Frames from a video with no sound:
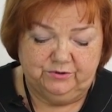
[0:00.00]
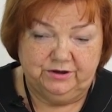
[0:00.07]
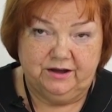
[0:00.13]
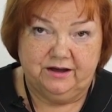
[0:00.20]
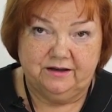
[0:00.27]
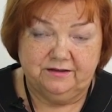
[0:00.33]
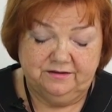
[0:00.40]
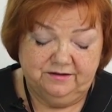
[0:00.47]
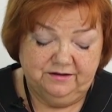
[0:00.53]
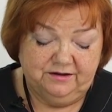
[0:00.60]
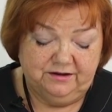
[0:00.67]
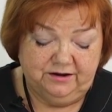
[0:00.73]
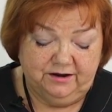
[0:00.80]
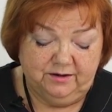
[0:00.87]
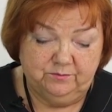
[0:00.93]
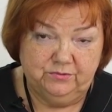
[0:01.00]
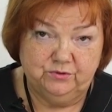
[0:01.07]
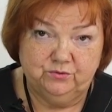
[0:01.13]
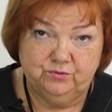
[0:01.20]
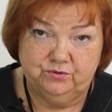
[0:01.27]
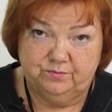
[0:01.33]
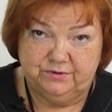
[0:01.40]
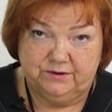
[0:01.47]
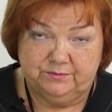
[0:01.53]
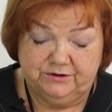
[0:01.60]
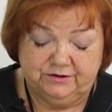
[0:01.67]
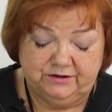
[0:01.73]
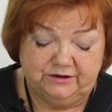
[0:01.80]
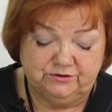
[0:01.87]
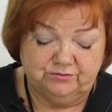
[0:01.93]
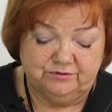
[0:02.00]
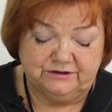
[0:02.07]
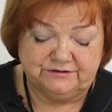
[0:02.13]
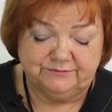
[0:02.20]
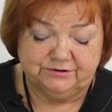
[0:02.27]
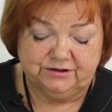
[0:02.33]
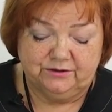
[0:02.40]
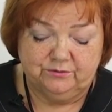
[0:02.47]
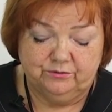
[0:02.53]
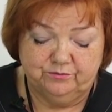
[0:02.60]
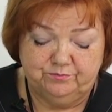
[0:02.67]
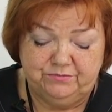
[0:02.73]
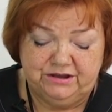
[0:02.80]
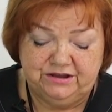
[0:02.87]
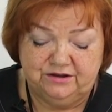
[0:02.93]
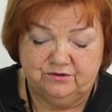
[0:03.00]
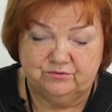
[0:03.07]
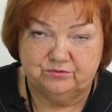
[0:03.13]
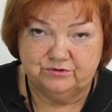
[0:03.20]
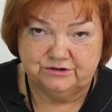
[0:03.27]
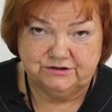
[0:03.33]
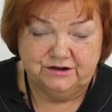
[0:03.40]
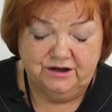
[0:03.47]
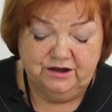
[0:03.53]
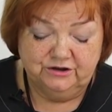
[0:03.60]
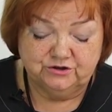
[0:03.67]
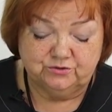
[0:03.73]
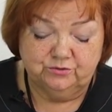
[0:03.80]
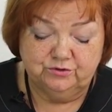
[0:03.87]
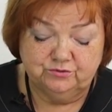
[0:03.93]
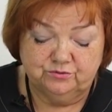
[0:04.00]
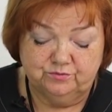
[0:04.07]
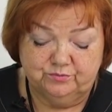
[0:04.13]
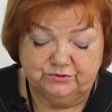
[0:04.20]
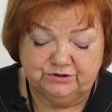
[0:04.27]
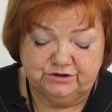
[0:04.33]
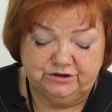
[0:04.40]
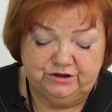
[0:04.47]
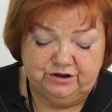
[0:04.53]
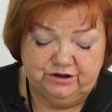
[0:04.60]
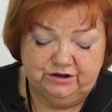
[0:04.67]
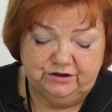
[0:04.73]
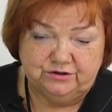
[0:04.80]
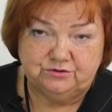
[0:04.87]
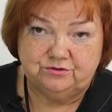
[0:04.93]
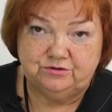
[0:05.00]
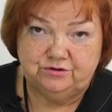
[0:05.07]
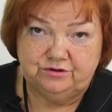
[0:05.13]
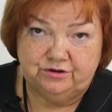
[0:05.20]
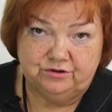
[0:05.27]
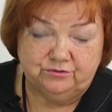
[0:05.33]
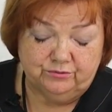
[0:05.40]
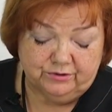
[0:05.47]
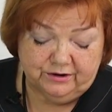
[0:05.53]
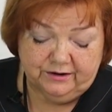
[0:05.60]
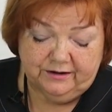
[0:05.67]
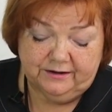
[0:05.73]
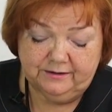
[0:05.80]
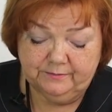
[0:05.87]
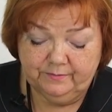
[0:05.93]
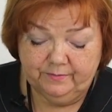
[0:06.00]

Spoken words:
Having bought the course, you'll be able to sew fly zippers in the garments you make without any problems.